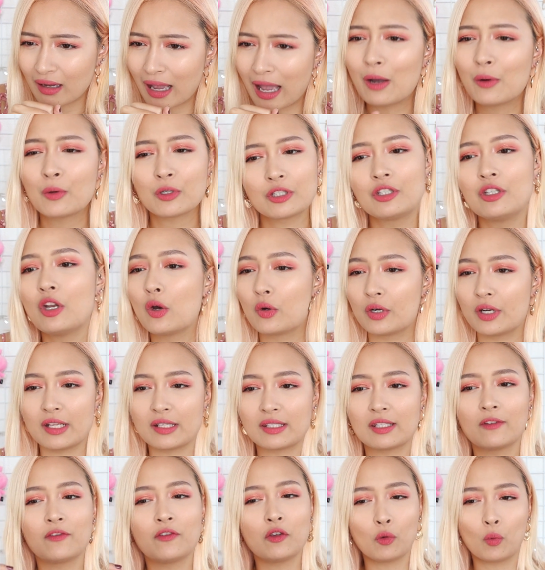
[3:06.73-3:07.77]
I would
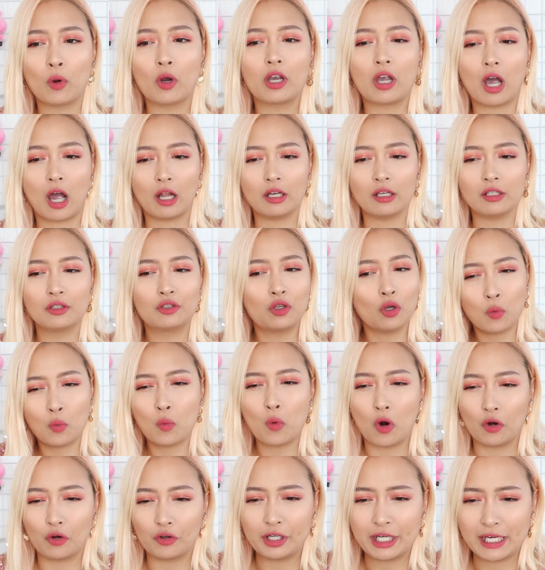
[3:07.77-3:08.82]
notice if you were gone. Don't
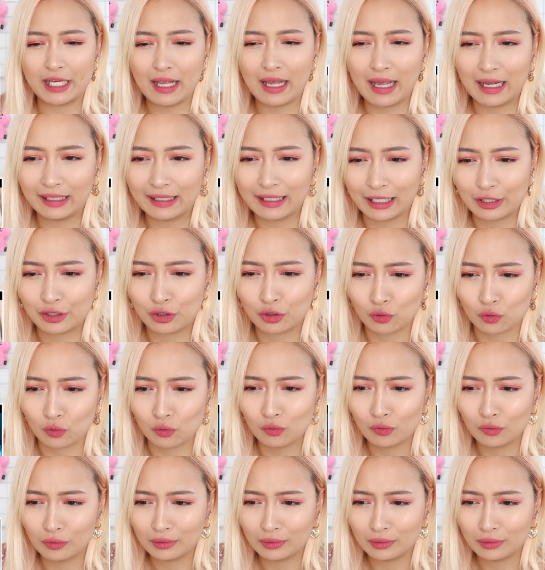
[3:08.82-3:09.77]
worry, I got you.